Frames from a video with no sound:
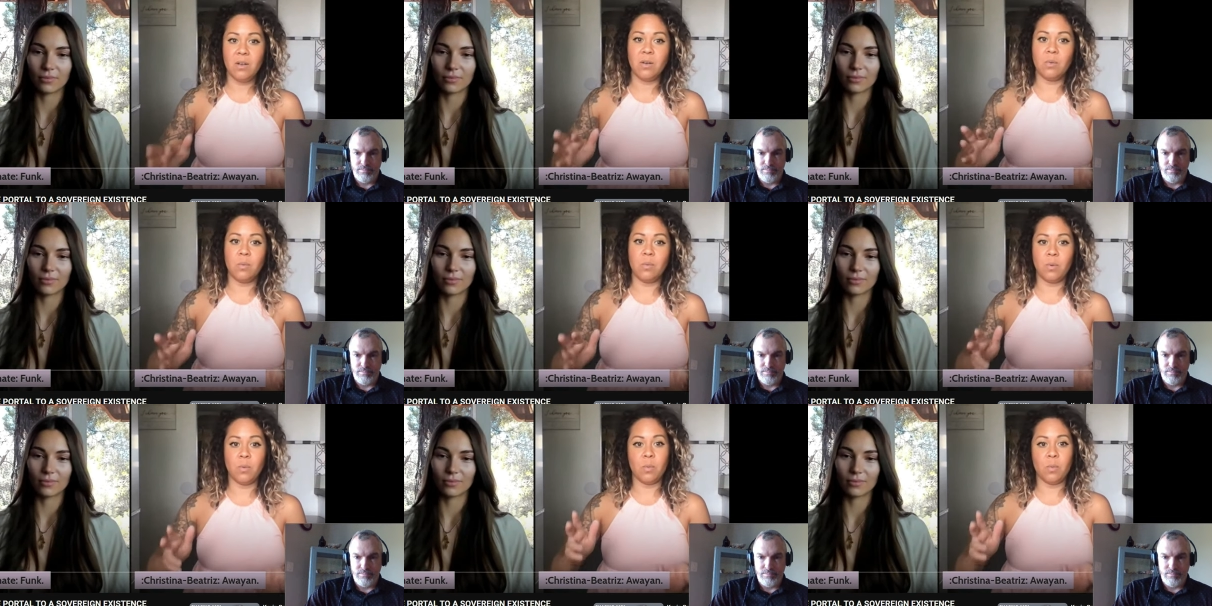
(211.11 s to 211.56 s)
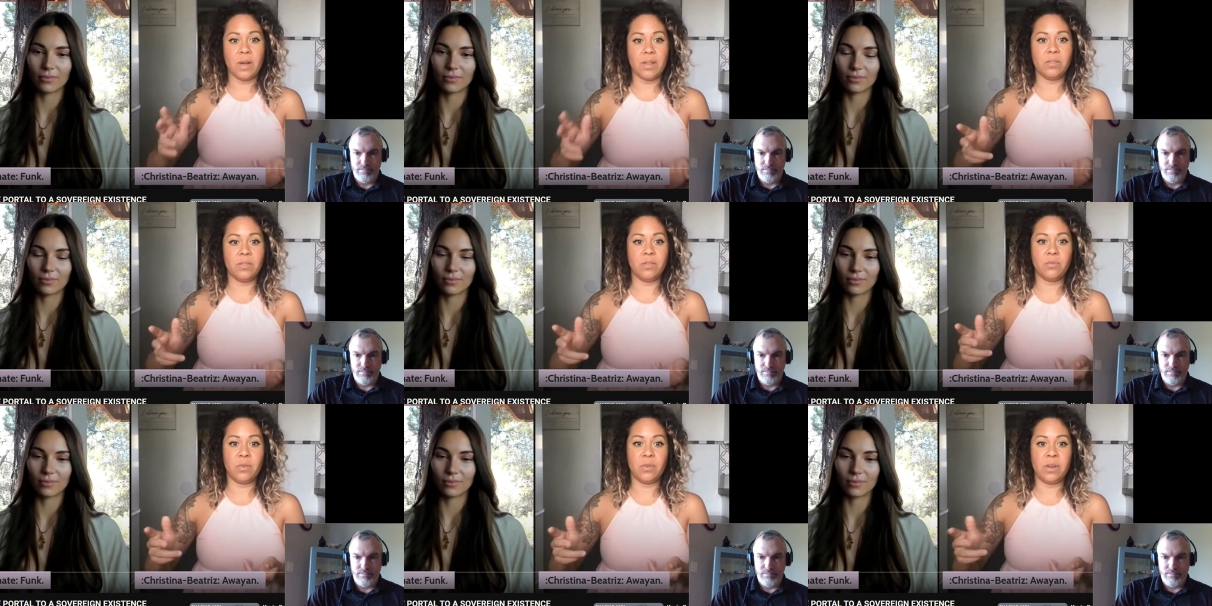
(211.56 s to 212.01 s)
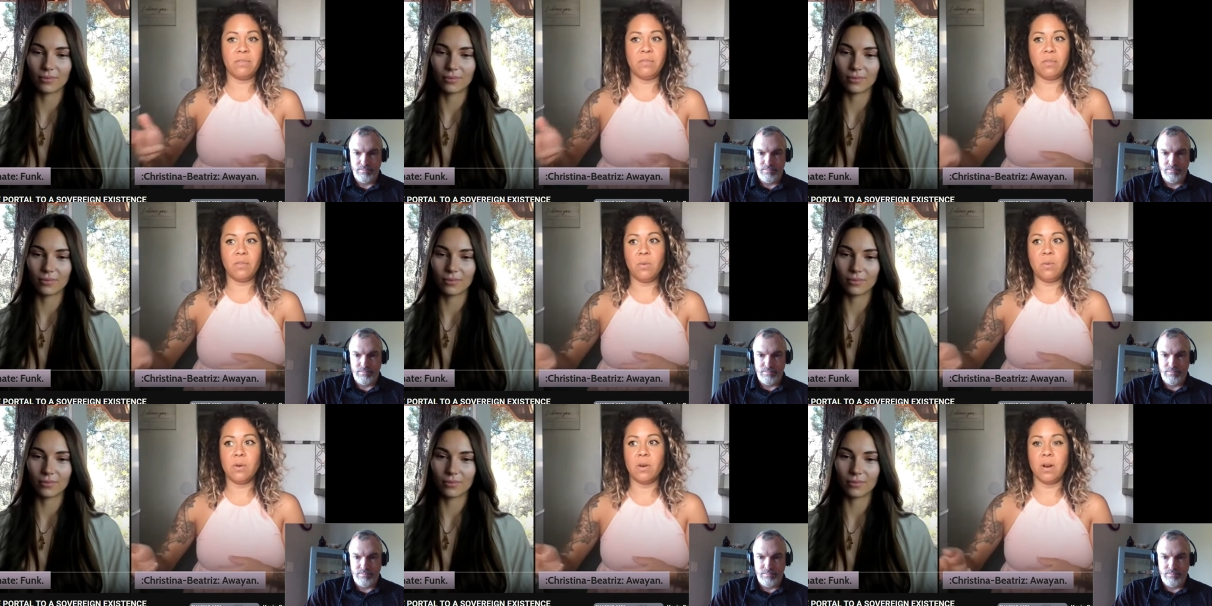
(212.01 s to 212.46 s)
Speaker 1: Oh well, one
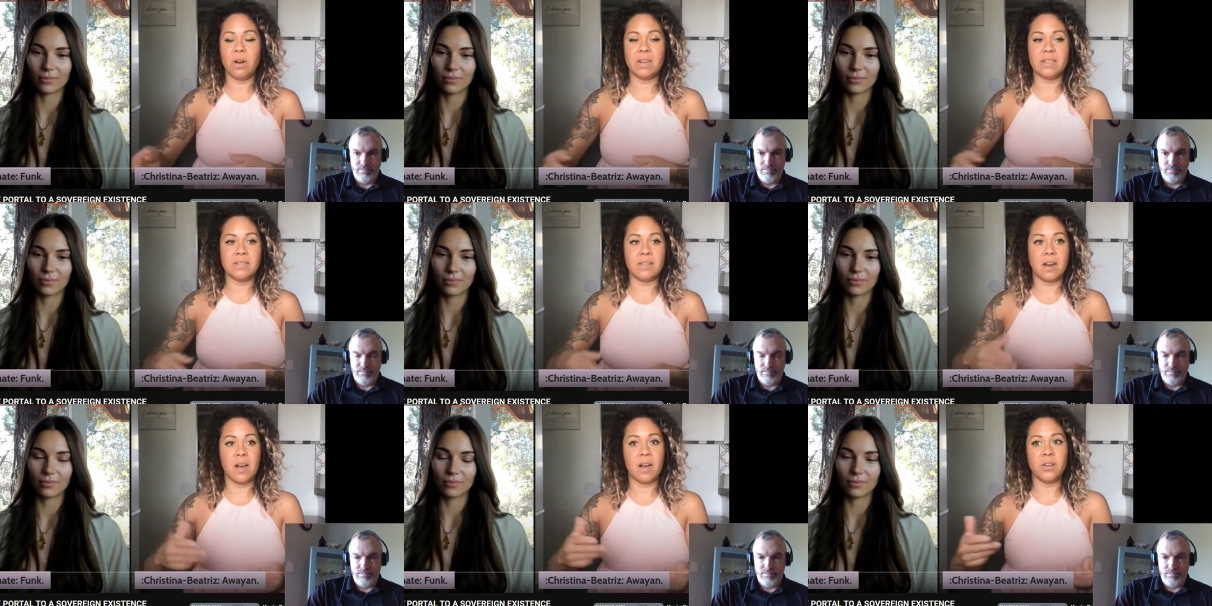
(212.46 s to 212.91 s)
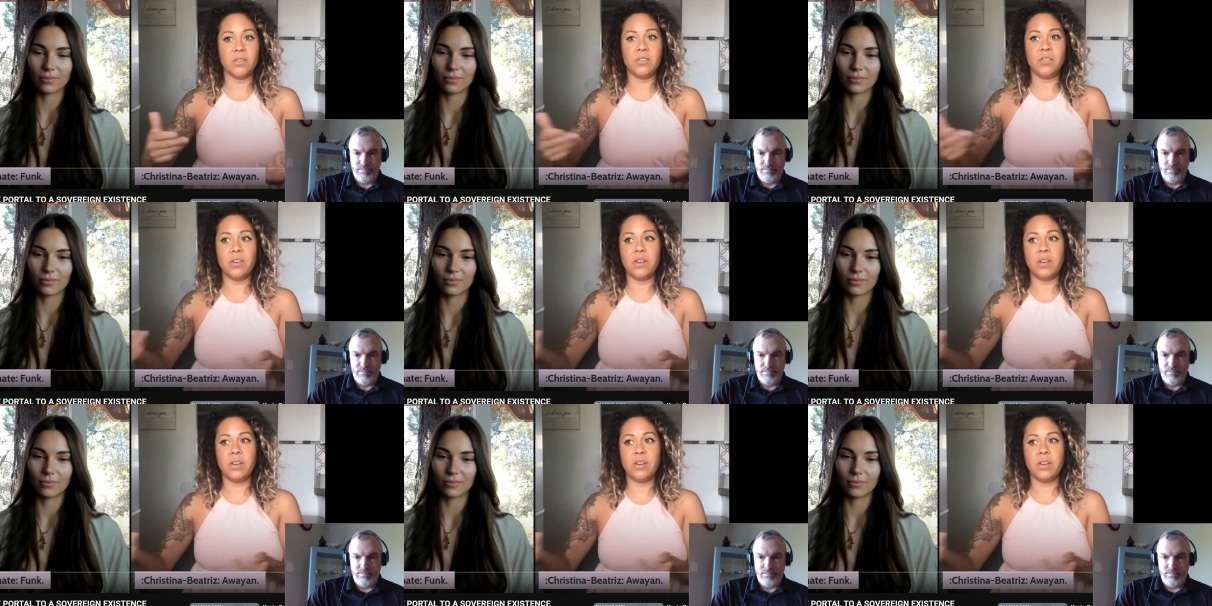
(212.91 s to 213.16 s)
three four. Is it